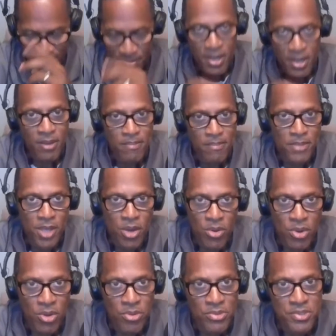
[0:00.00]
My
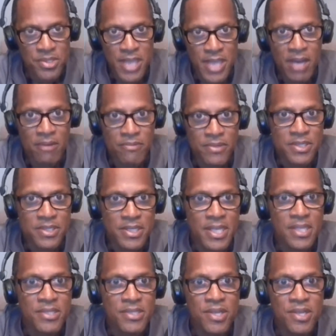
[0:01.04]
co-host is out for
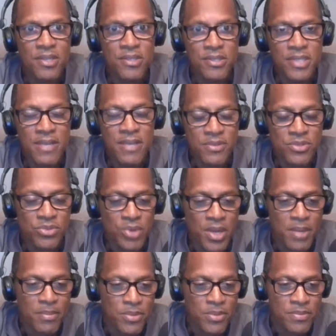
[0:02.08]
today, Latanya Davis
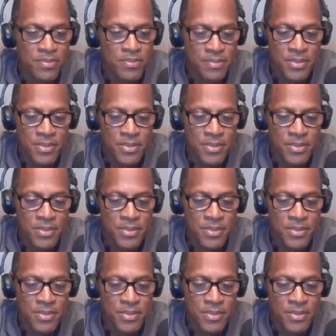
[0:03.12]
Tramble.